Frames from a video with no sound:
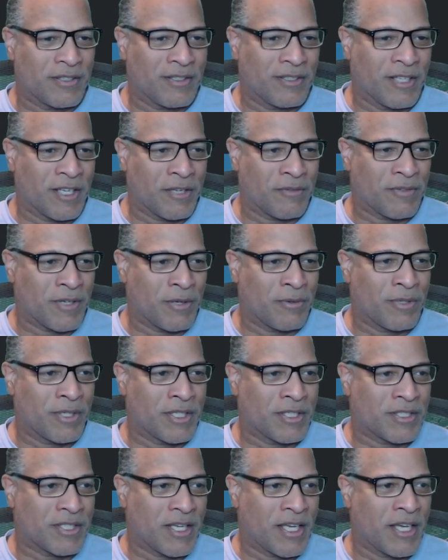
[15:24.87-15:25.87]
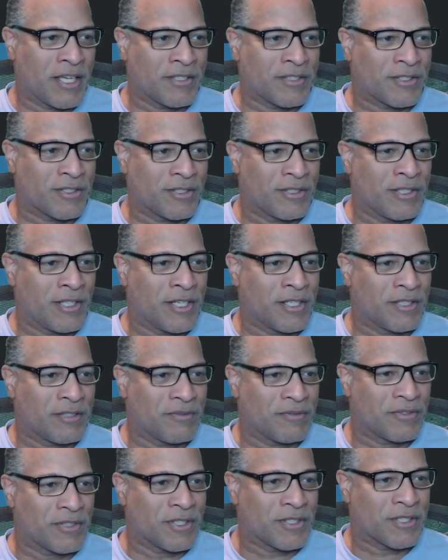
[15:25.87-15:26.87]
Like if I wanted to add Solana,
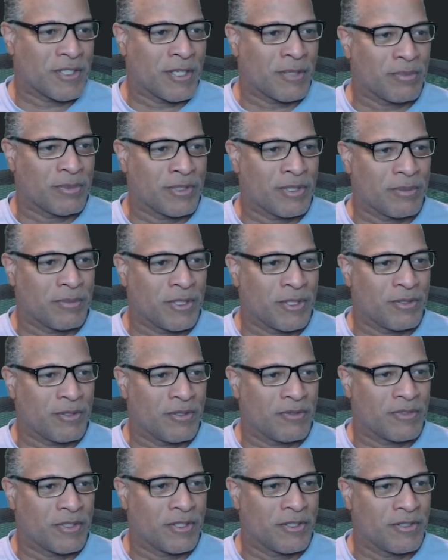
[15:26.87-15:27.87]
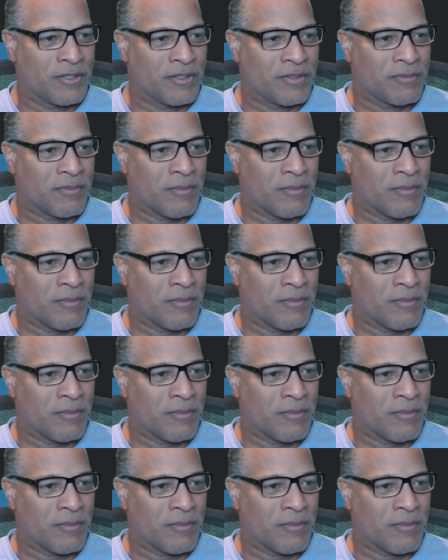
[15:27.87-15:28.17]
for example, let me go over here.